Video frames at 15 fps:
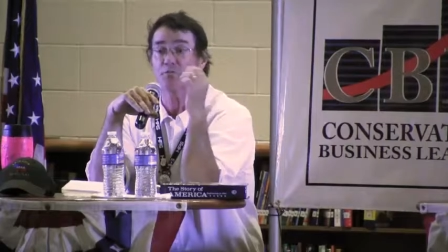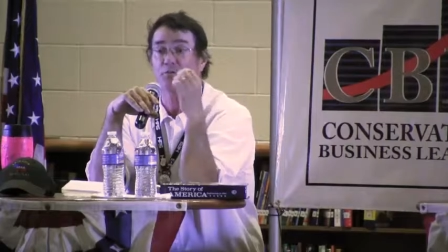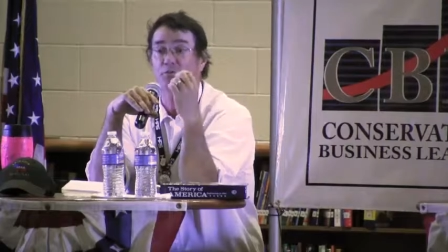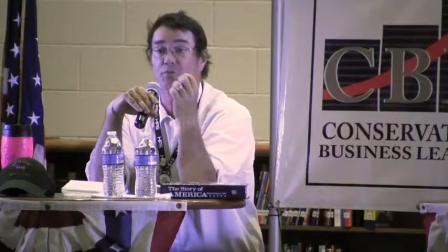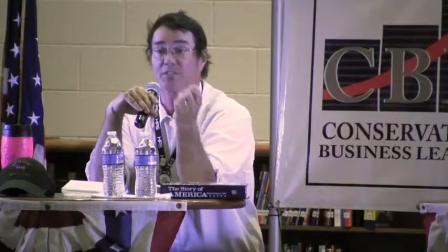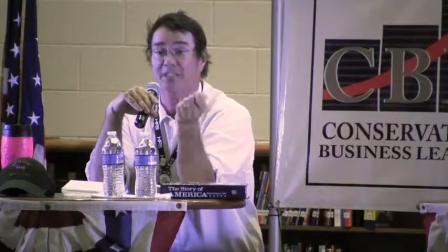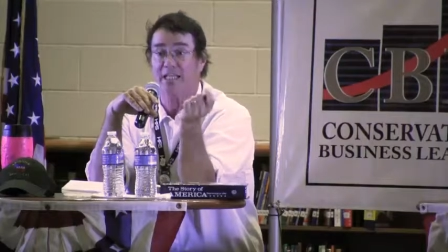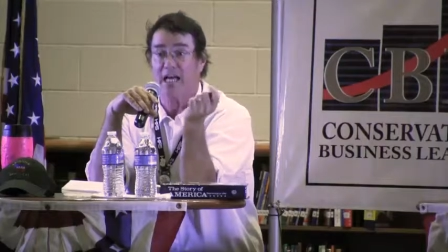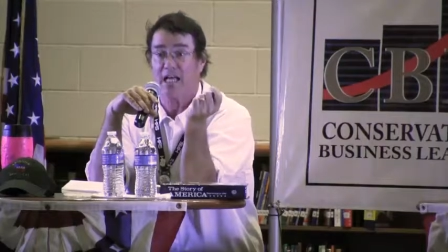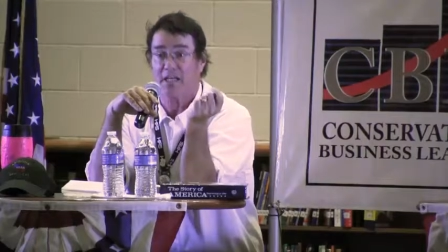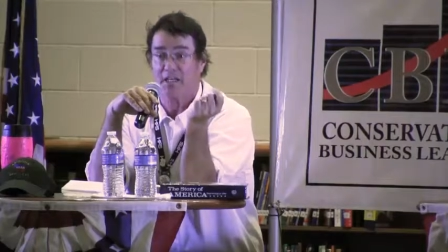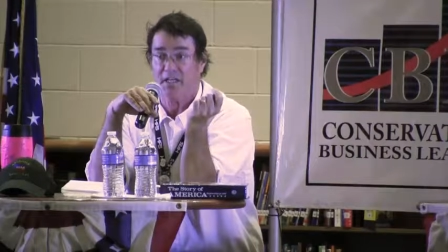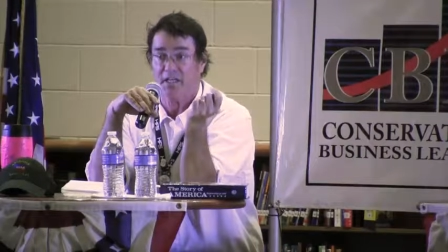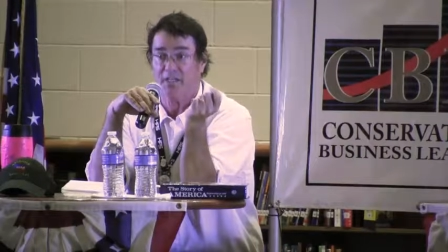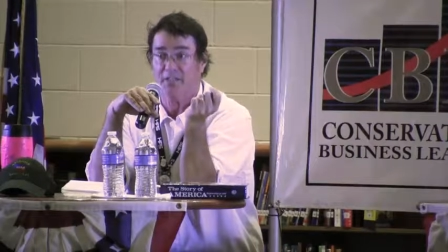which was a
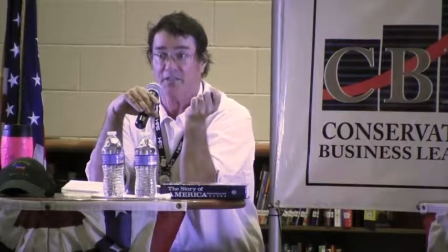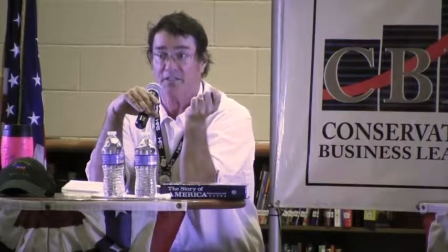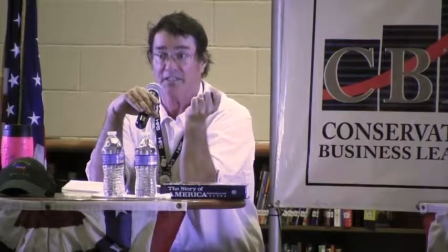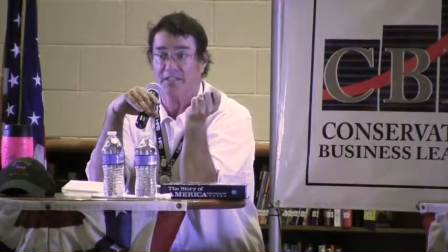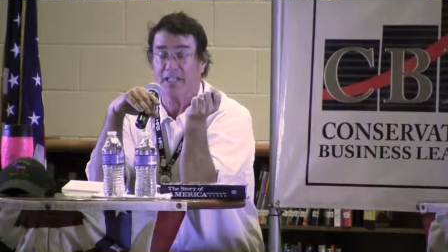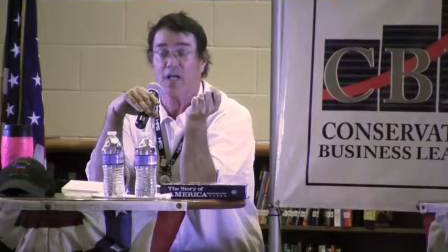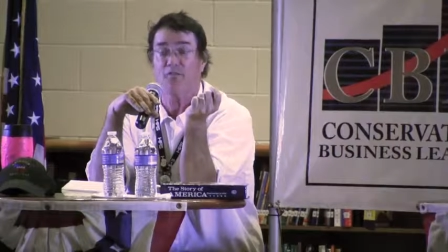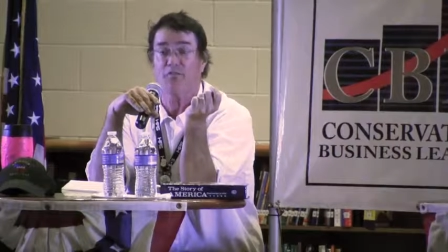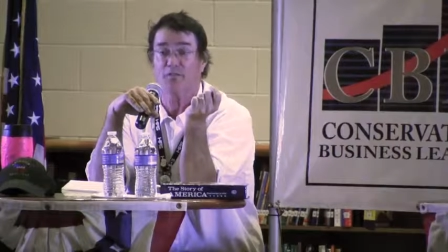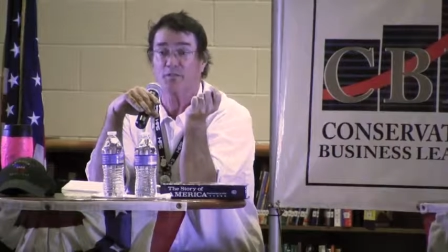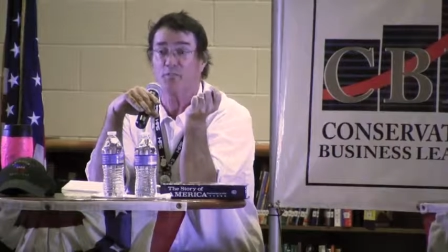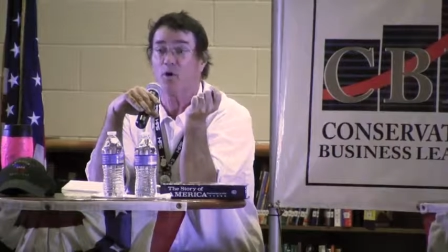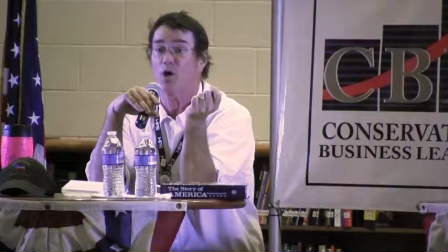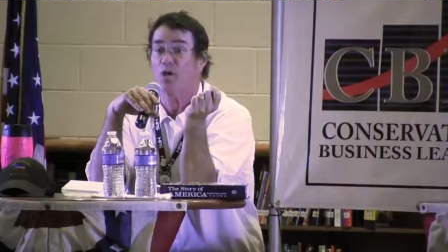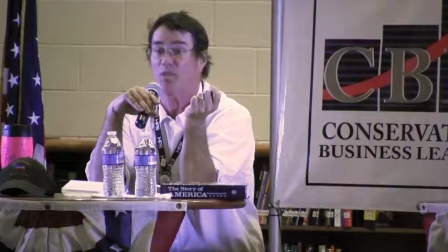colony unto itself and
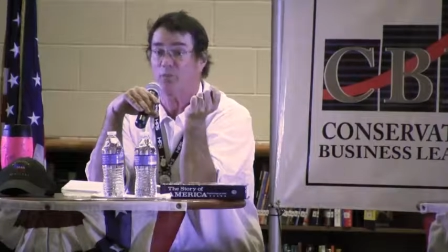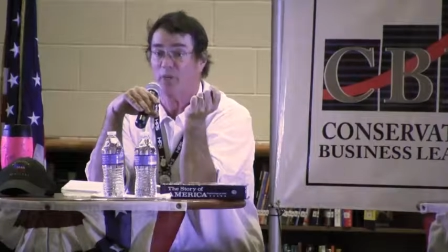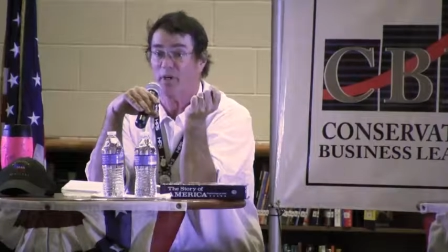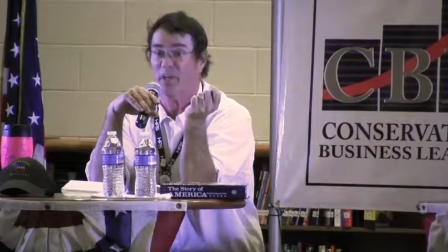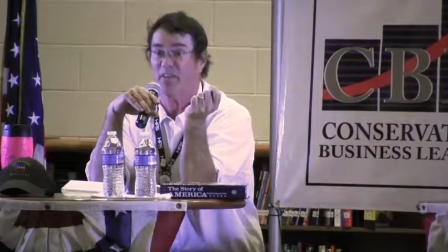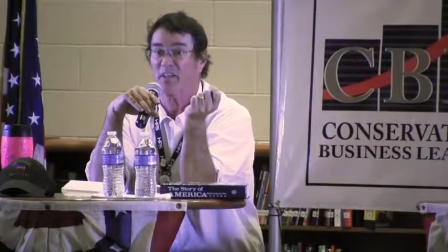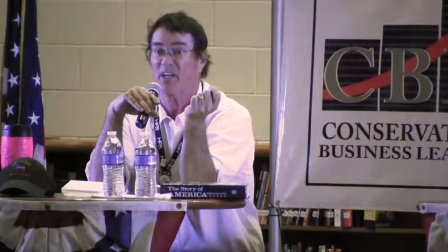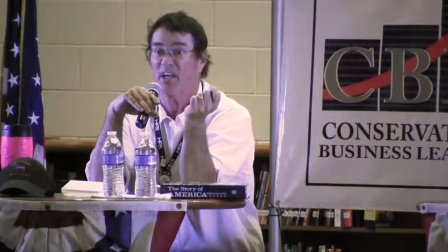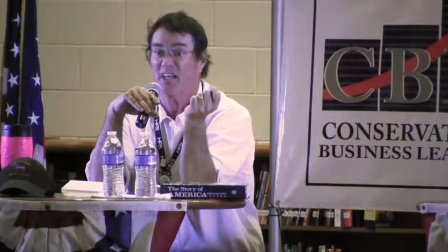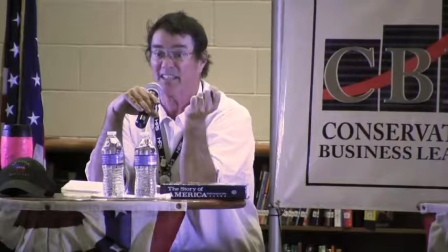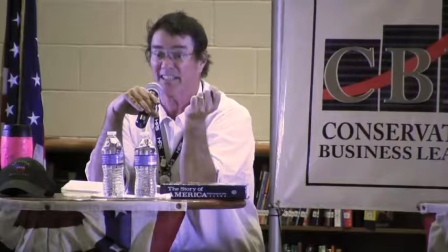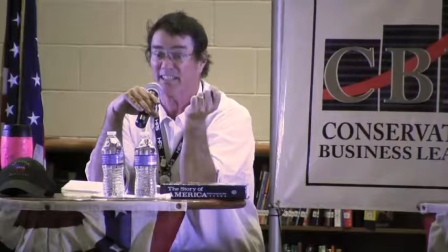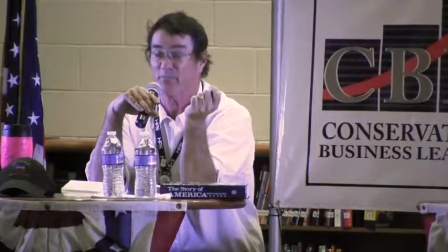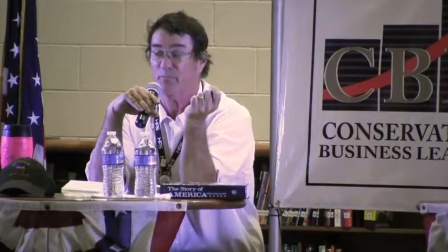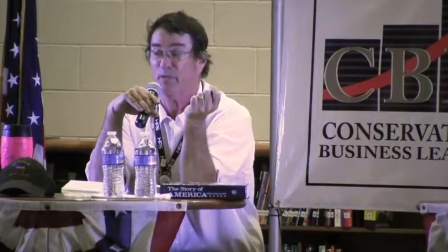spawned three other
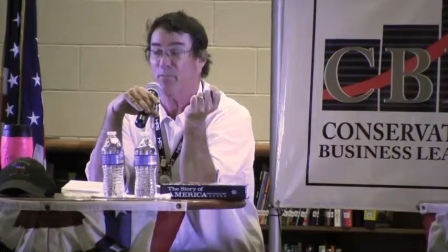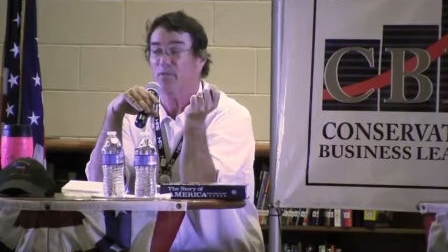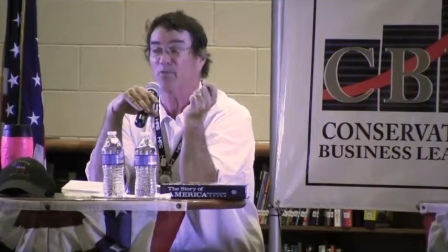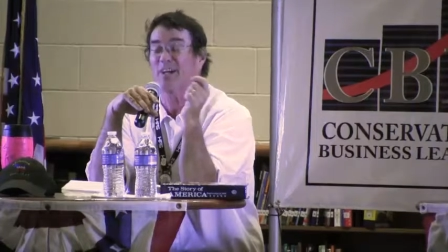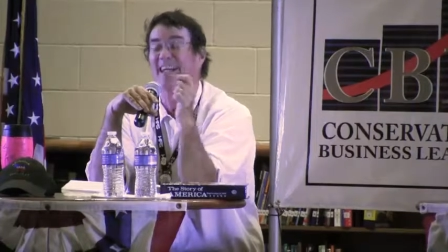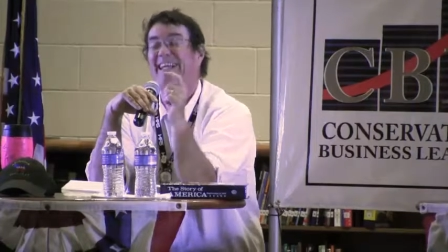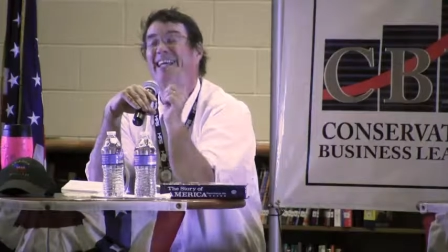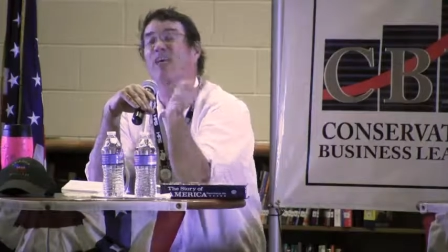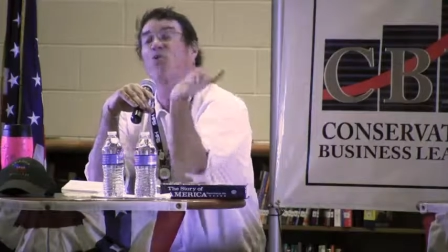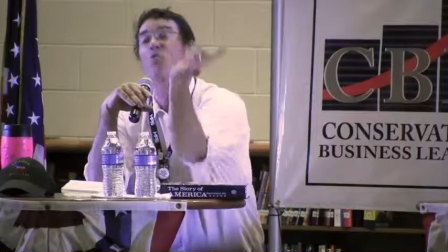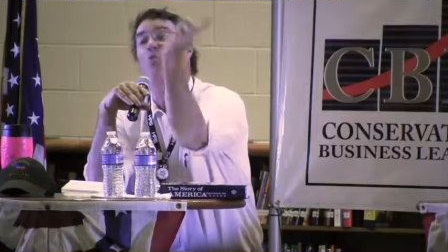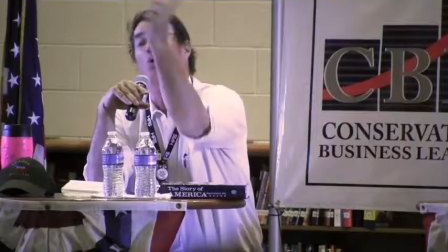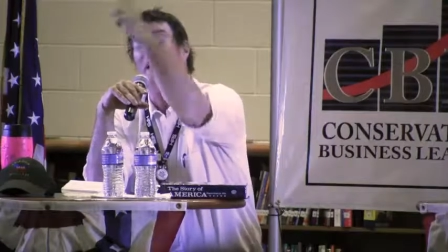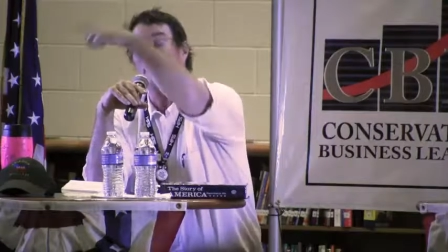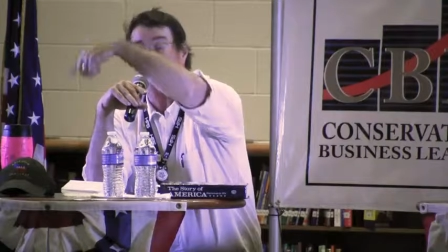colonies of people trying to get
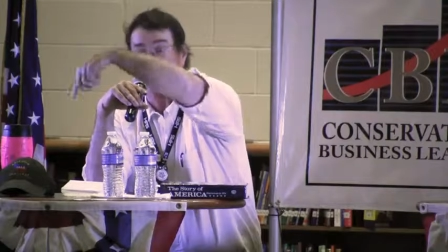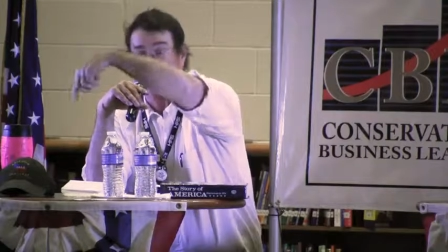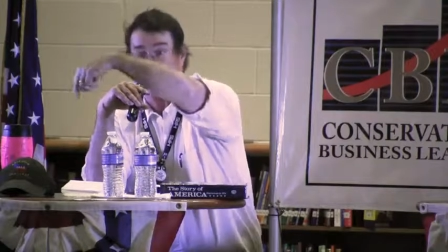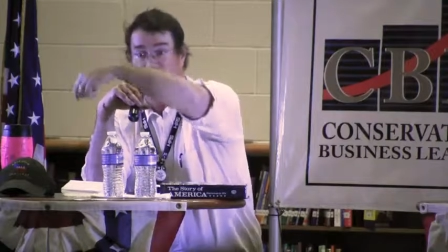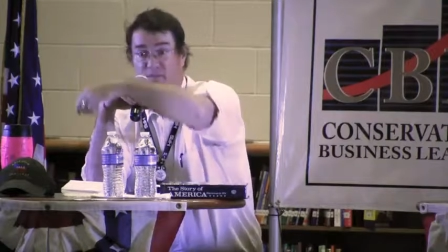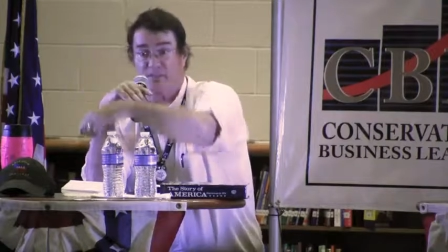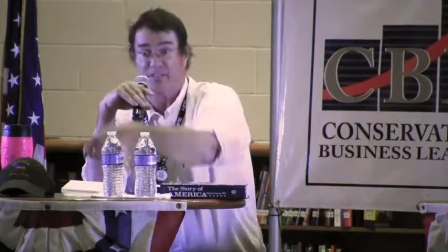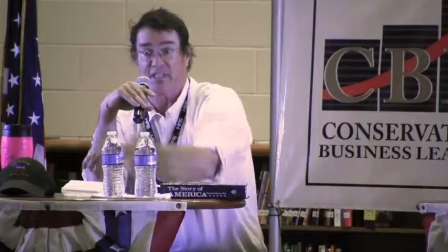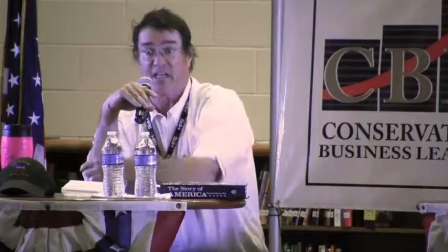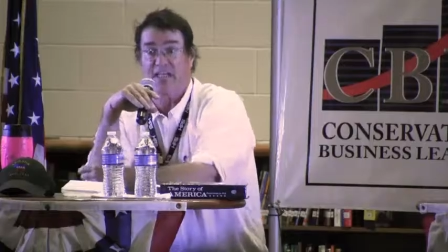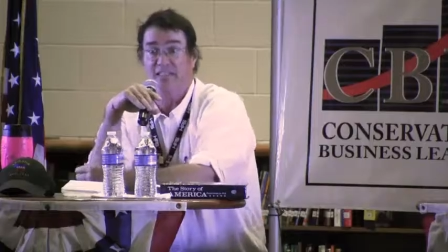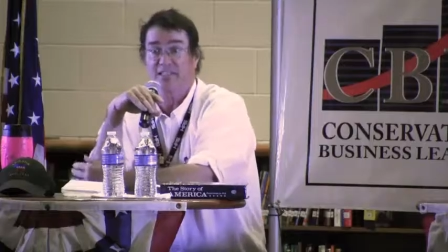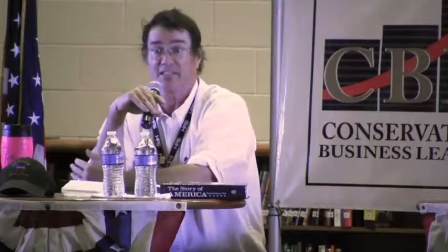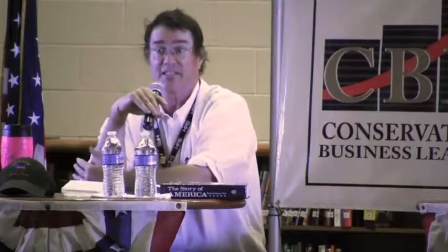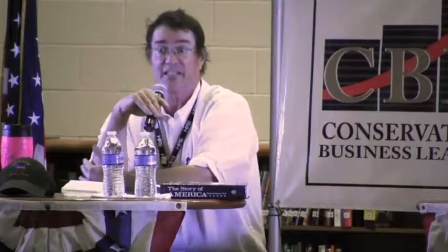away from these
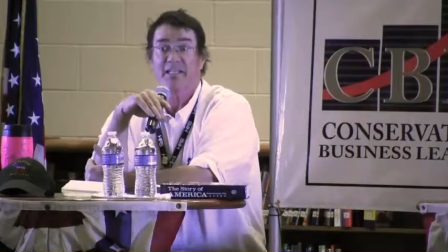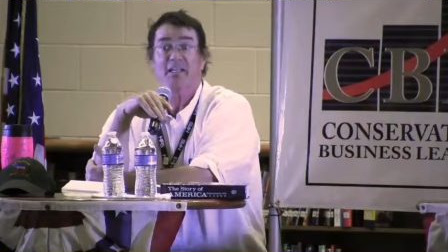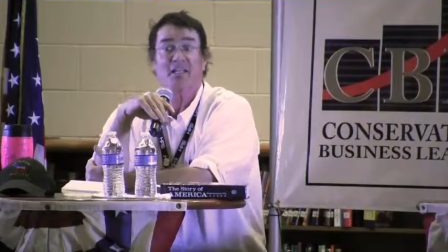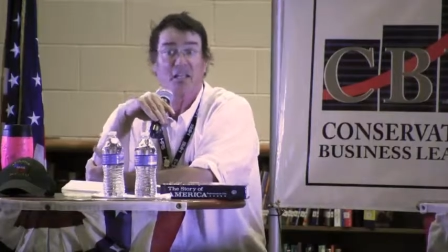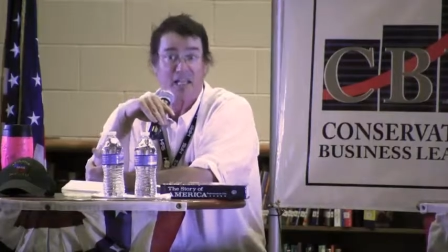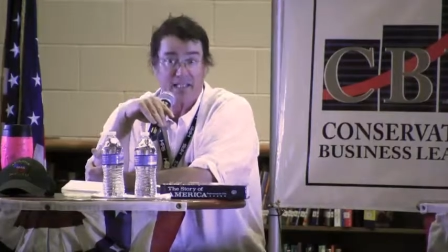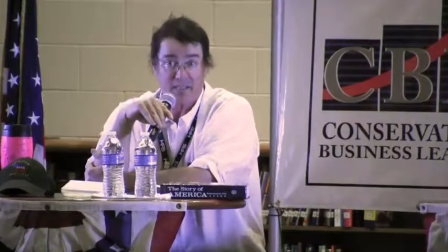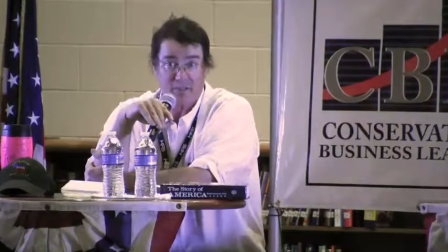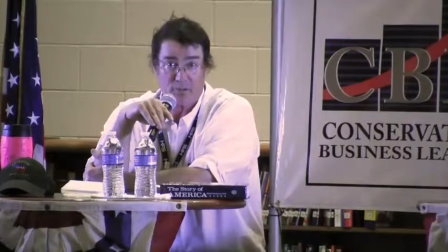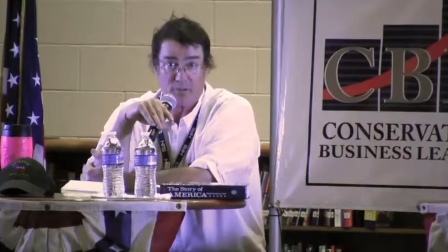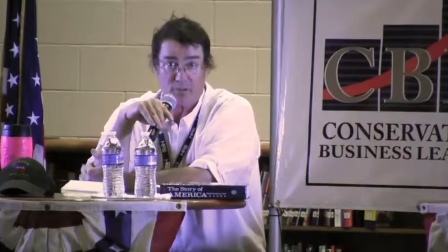guys because they didn't like their